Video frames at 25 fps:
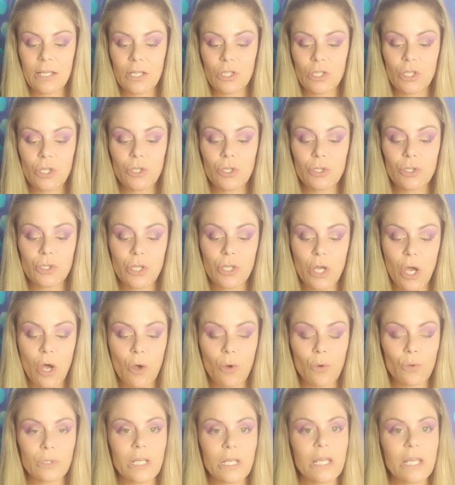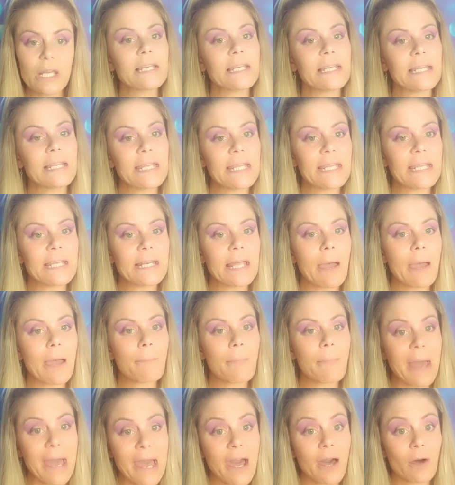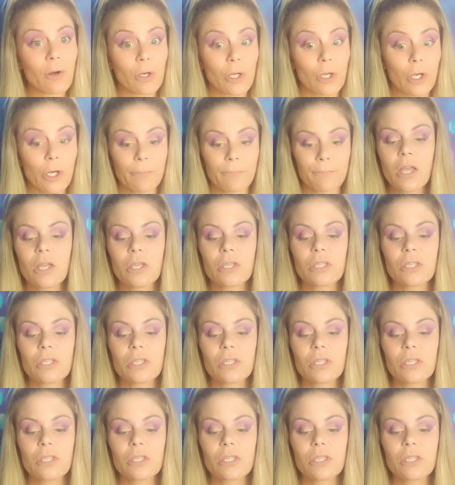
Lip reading: you don't need powder.